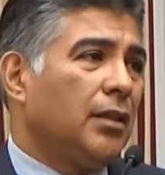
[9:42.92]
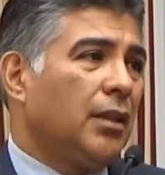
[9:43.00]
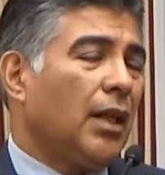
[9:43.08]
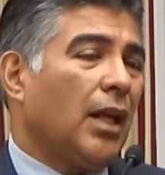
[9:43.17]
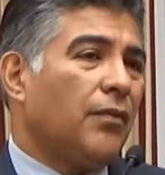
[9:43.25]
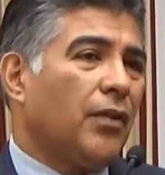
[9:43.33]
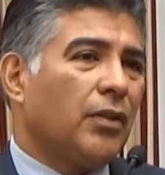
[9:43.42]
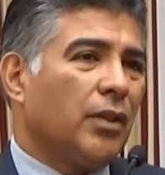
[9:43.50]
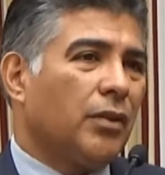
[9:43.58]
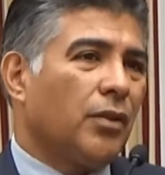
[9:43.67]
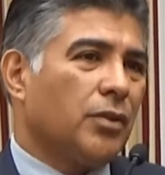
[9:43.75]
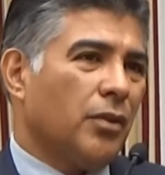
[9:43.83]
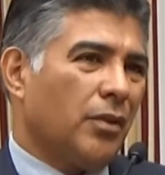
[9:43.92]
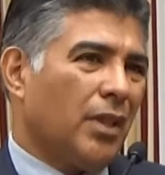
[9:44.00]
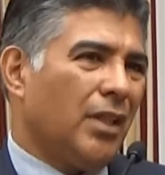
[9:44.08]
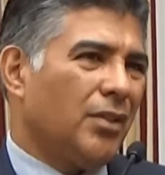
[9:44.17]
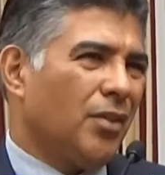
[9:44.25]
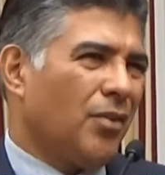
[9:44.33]
And I fear that those are their
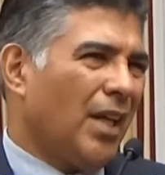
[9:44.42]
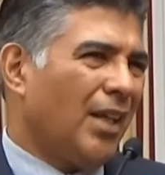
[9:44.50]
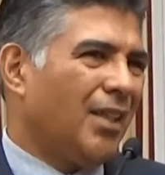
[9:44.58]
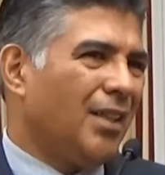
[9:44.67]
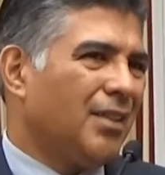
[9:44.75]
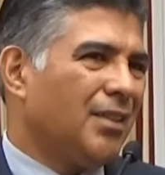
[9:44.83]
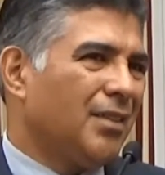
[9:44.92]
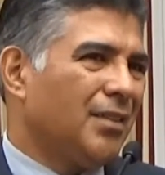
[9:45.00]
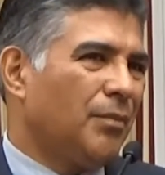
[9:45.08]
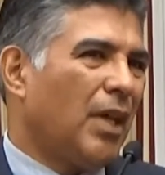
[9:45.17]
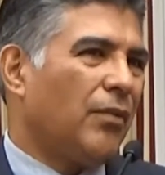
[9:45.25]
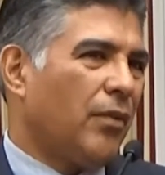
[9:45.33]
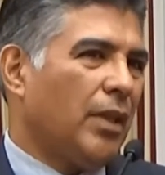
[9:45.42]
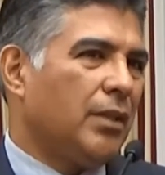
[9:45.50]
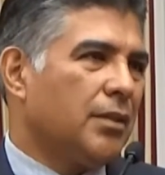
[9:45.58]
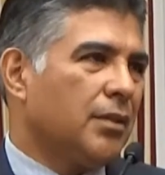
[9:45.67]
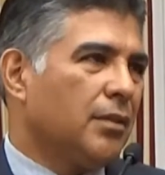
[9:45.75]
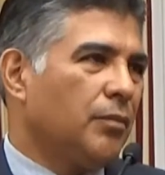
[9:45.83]
kids or grandkids, my
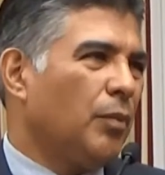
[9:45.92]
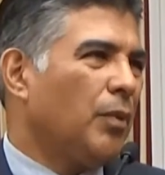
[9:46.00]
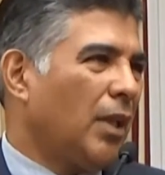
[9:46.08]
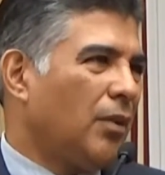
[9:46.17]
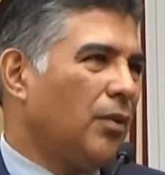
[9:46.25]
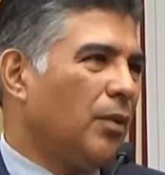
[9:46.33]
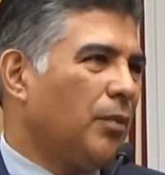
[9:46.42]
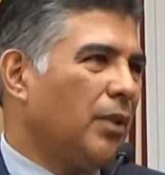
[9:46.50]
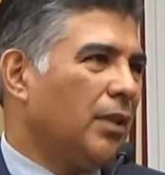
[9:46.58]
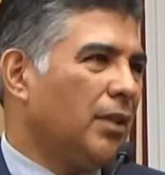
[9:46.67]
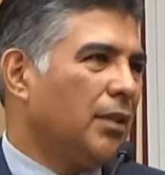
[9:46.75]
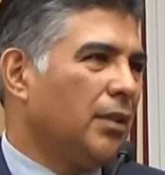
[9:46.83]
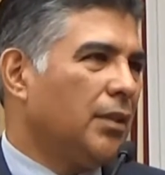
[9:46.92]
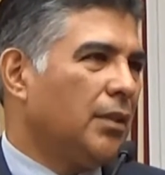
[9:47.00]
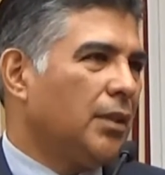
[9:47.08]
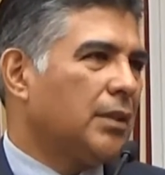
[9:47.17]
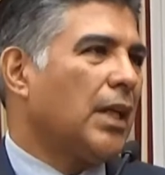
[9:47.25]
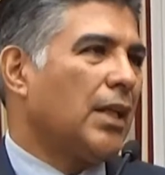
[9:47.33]
friends, people I grew up with.
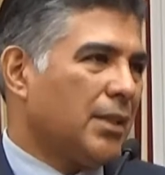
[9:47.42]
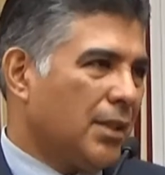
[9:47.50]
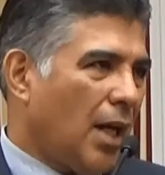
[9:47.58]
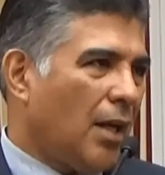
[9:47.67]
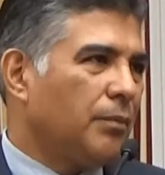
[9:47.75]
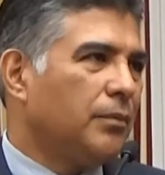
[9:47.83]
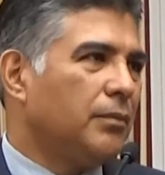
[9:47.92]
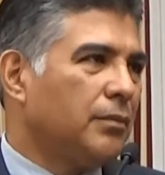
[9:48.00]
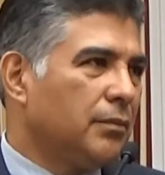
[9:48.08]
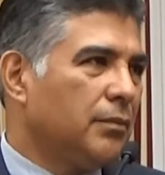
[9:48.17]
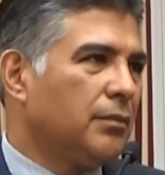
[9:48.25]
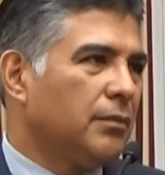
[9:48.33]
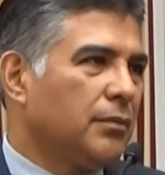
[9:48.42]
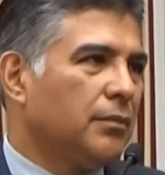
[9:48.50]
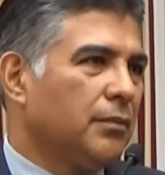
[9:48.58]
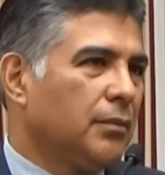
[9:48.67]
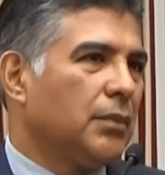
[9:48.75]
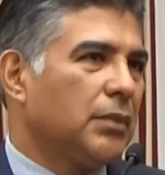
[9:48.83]
It's got to stop.
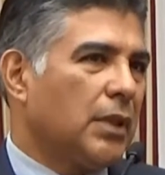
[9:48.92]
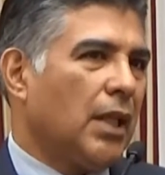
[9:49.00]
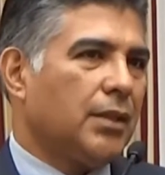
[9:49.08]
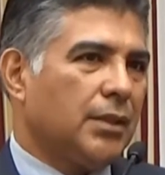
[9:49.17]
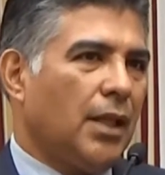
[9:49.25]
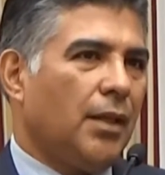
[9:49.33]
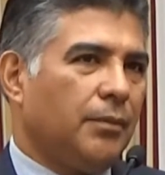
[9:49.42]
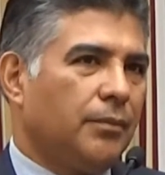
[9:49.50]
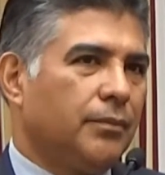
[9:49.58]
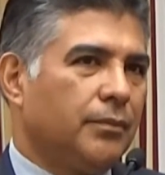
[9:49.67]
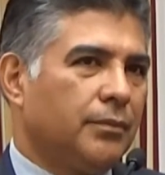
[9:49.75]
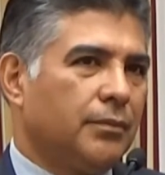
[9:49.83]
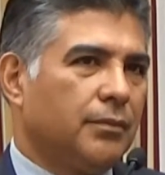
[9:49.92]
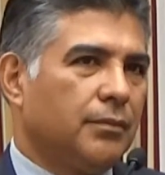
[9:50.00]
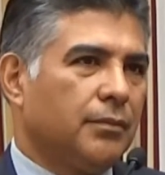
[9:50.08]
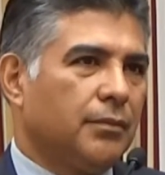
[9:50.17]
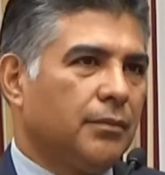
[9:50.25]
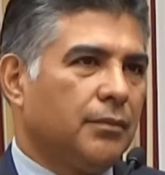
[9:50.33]
It's got to stop.
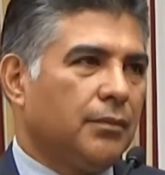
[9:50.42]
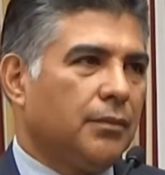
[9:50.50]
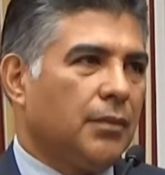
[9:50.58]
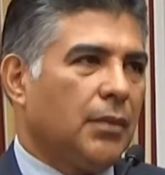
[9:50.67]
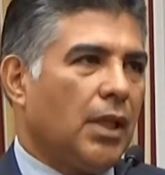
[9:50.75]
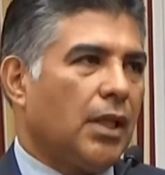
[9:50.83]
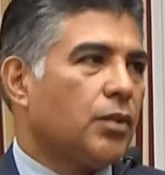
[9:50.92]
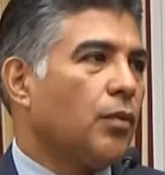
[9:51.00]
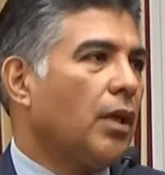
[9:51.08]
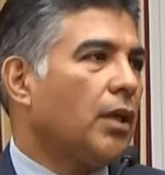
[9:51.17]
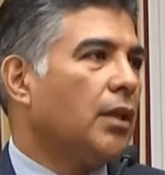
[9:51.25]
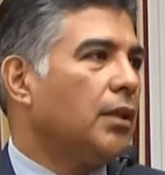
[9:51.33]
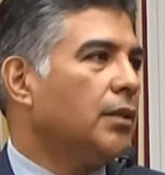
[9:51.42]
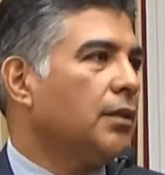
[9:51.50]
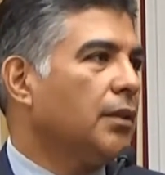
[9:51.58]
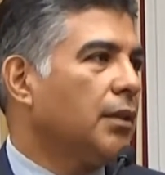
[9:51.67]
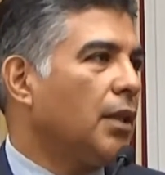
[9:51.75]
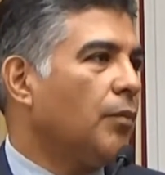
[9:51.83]
I just wanted to
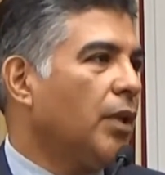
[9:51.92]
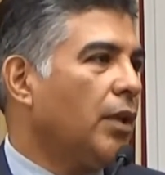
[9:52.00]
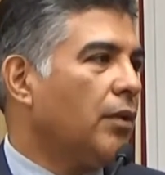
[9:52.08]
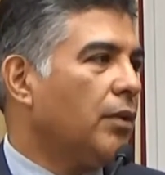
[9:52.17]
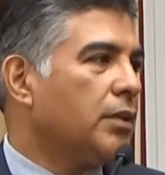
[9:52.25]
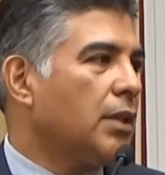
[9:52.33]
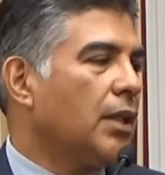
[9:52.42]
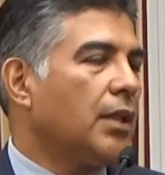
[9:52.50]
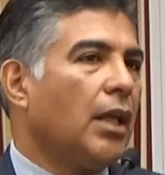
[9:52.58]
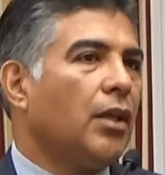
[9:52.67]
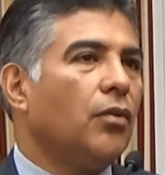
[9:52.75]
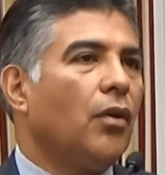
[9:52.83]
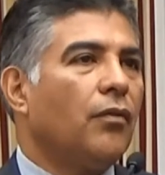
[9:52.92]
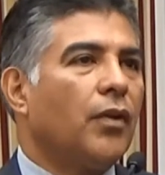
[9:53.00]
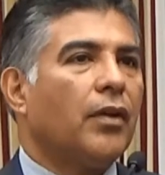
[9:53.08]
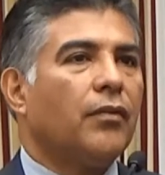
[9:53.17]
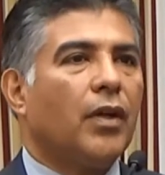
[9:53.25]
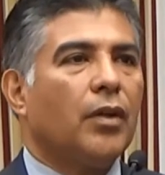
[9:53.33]
come here and say thank you all
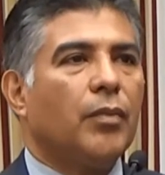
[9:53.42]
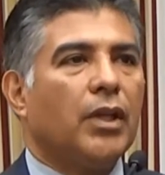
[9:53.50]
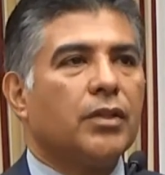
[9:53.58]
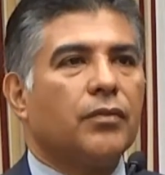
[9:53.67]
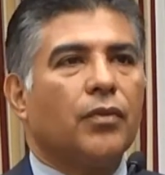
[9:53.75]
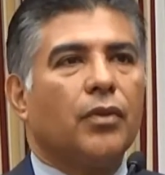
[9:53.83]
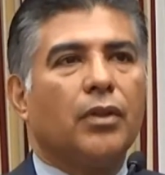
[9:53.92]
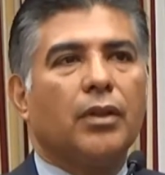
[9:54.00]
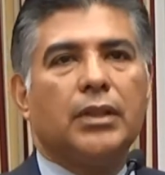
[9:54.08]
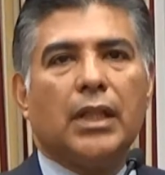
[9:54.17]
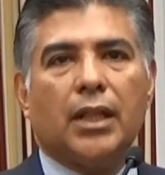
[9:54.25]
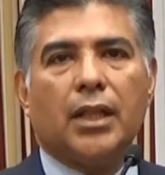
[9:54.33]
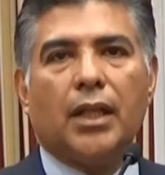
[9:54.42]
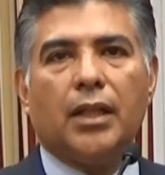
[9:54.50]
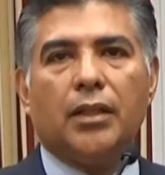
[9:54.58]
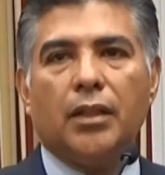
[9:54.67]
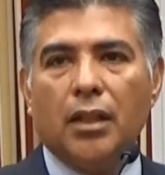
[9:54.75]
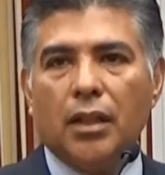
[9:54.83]
very, very much for
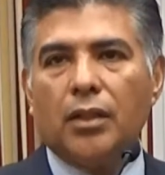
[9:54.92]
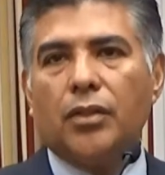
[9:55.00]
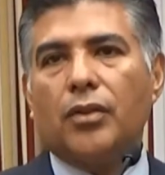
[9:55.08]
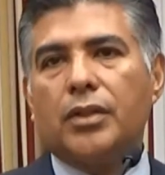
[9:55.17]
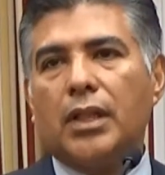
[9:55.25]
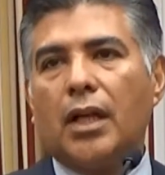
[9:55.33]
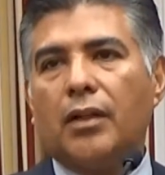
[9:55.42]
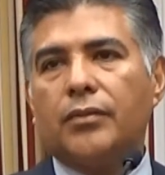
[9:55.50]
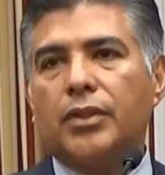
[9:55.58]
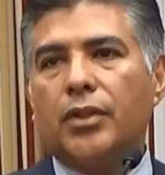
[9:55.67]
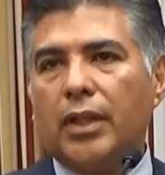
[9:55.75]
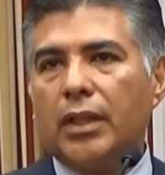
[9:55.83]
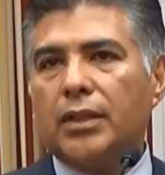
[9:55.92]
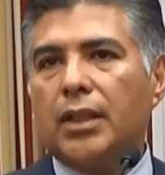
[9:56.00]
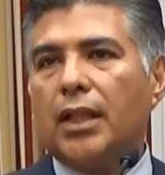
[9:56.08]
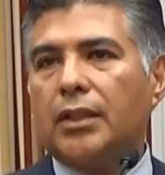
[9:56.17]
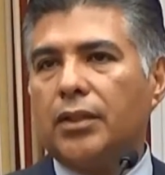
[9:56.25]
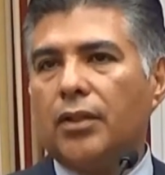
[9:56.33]
dedicating yourselves and your
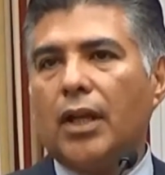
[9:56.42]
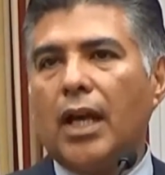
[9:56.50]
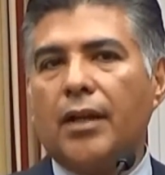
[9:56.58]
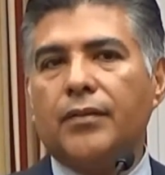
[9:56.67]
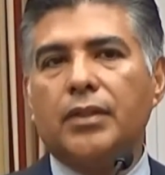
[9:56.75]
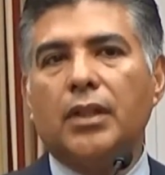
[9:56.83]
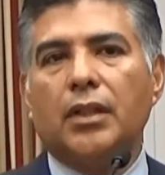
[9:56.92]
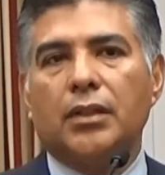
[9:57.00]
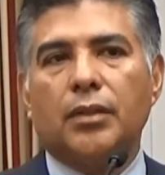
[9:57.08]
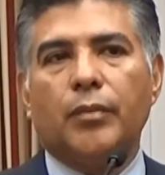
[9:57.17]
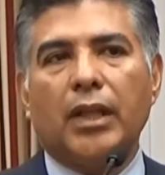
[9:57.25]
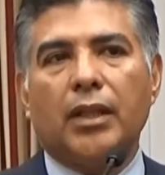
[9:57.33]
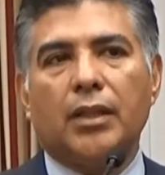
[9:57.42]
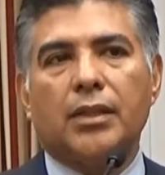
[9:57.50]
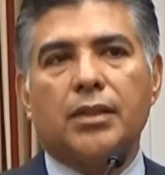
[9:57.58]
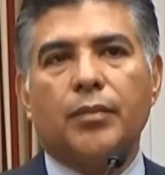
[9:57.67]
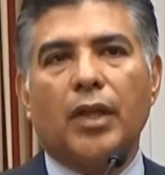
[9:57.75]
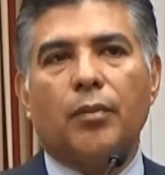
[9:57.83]
intellect and your lives to making
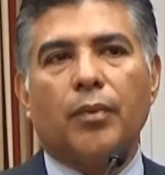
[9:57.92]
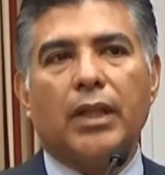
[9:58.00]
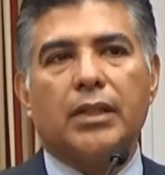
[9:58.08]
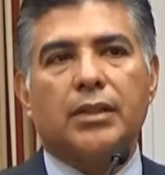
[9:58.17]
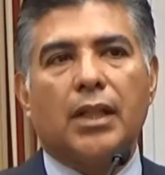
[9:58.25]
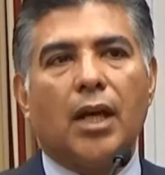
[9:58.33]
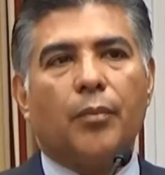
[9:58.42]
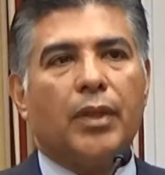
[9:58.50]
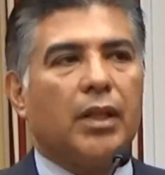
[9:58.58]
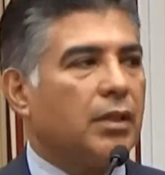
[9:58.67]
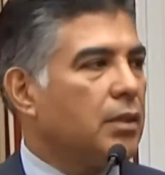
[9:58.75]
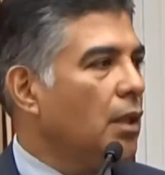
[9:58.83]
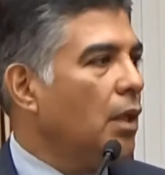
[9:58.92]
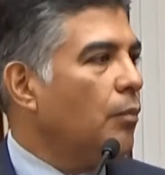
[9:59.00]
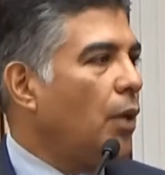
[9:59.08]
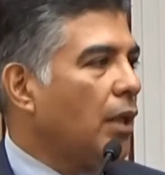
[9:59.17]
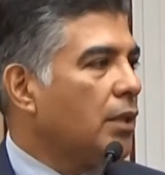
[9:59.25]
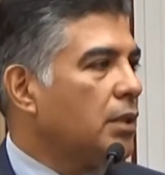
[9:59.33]
this a better place and helping us
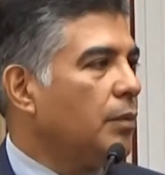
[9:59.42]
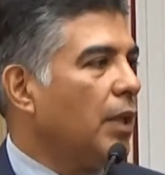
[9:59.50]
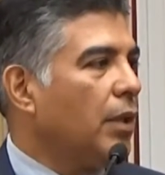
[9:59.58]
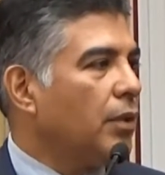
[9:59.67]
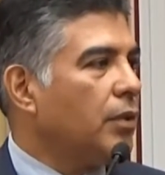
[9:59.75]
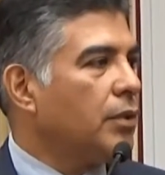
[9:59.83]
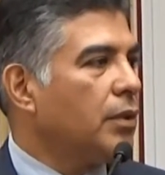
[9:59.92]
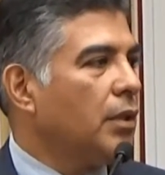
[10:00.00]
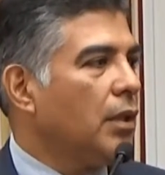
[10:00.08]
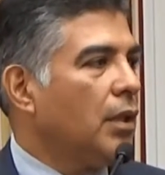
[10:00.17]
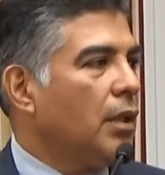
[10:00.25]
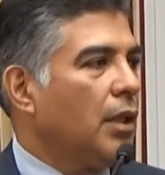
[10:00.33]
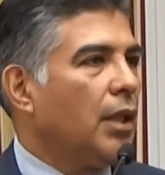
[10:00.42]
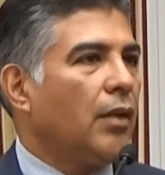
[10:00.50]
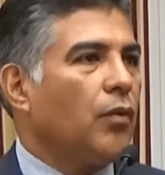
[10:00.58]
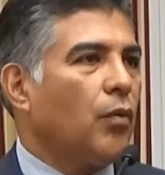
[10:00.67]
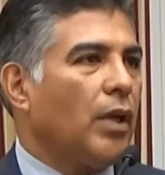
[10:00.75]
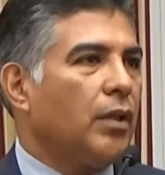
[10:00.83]
policymakers in
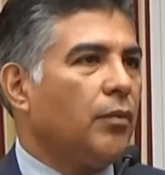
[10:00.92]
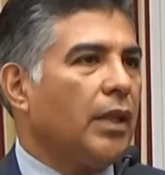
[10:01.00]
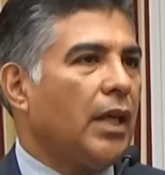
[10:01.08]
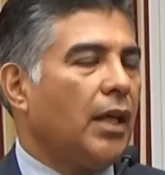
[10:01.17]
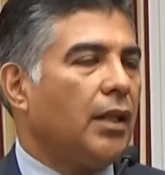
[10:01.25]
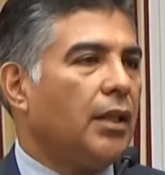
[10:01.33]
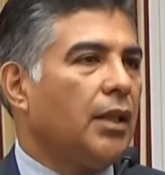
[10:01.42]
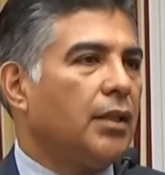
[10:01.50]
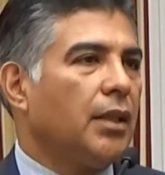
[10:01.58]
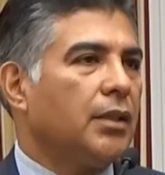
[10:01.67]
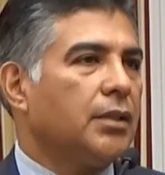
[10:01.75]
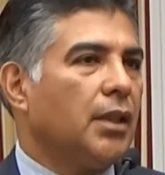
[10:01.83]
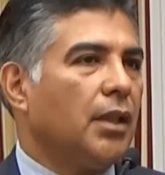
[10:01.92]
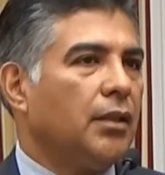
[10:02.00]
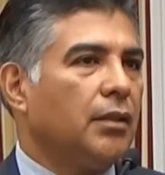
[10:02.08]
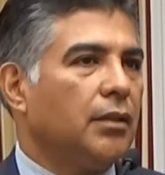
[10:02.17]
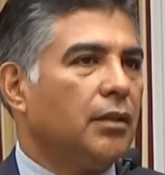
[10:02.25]
every way that we can to get things done.